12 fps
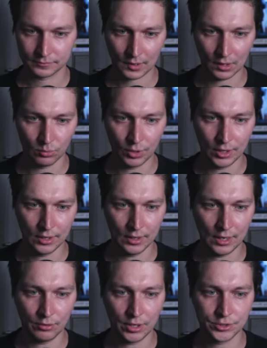we
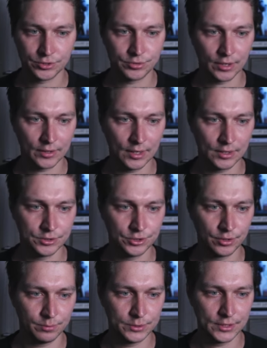are registering the
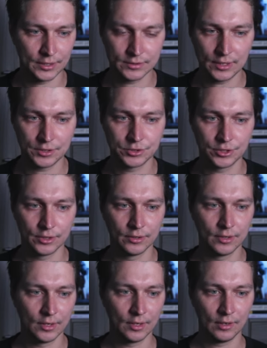gRPC extension
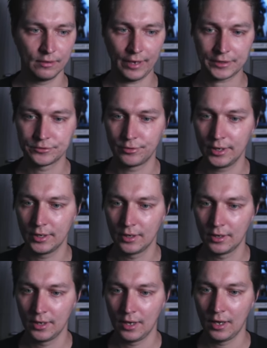factory,
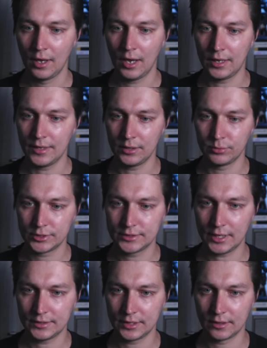and then we're
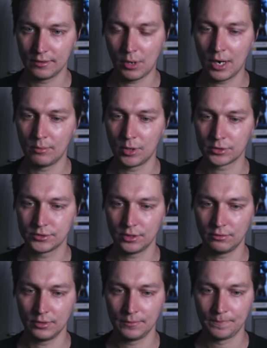starting the WireMock
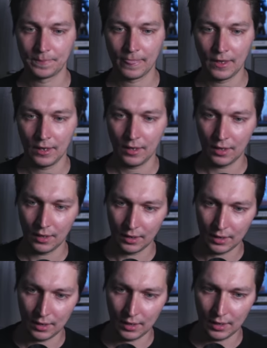server.
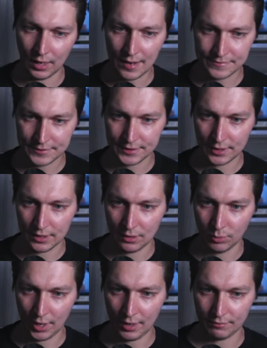After
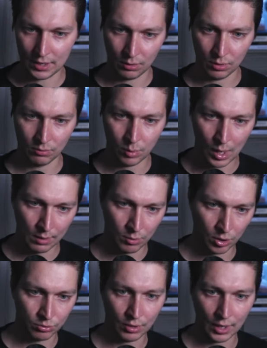we have our
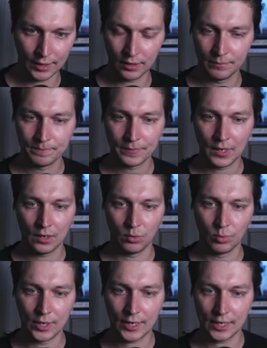WireMock running,
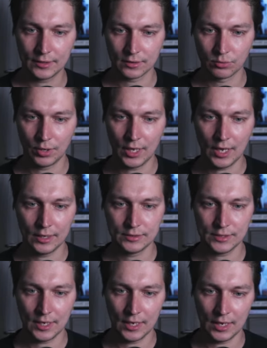we can create
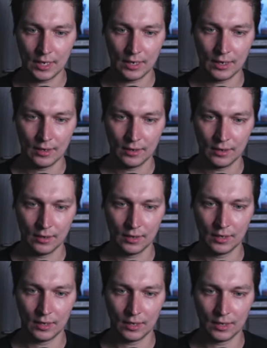a
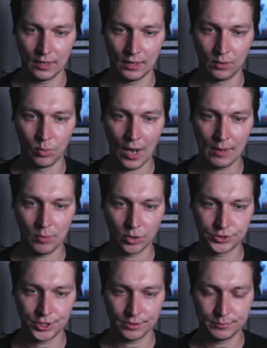WireMock
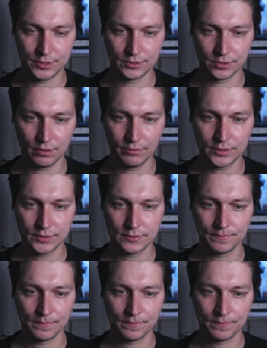gRPC service,